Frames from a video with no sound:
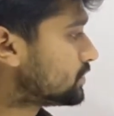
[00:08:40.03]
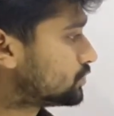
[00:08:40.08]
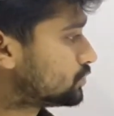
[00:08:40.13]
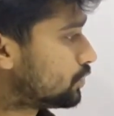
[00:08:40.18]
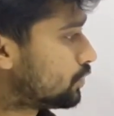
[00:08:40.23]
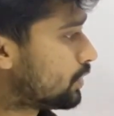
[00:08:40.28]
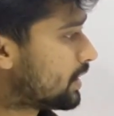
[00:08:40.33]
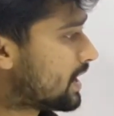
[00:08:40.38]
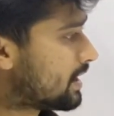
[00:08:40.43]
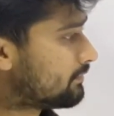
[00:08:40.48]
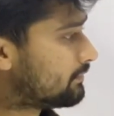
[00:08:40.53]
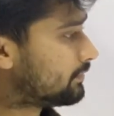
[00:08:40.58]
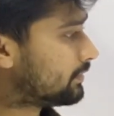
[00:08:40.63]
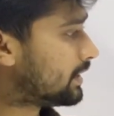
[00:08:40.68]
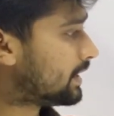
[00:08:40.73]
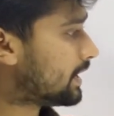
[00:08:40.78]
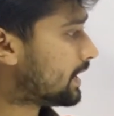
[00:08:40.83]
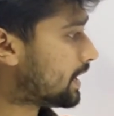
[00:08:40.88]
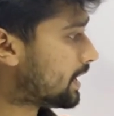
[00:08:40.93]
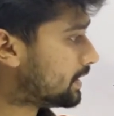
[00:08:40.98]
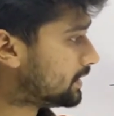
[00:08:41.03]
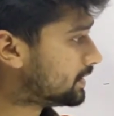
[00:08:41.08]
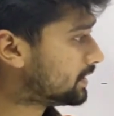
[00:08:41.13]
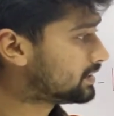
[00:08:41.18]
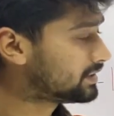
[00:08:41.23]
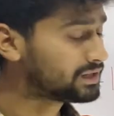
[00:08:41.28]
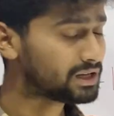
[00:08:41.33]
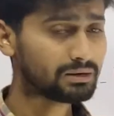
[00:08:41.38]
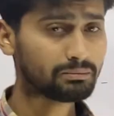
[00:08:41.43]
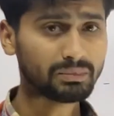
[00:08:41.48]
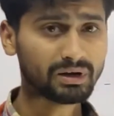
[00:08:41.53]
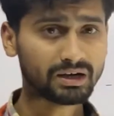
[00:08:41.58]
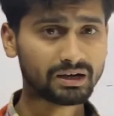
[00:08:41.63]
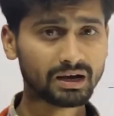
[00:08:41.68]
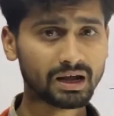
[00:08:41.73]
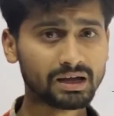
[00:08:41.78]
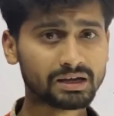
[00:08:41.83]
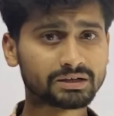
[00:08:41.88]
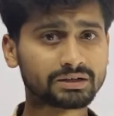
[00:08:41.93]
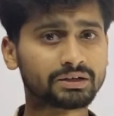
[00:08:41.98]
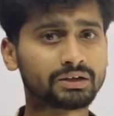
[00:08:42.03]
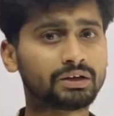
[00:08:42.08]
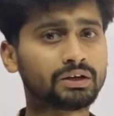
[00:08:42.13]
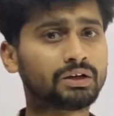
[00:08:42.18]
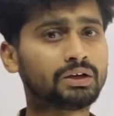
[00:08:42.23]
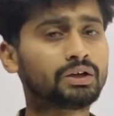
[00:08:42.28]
the show have ended till midnight?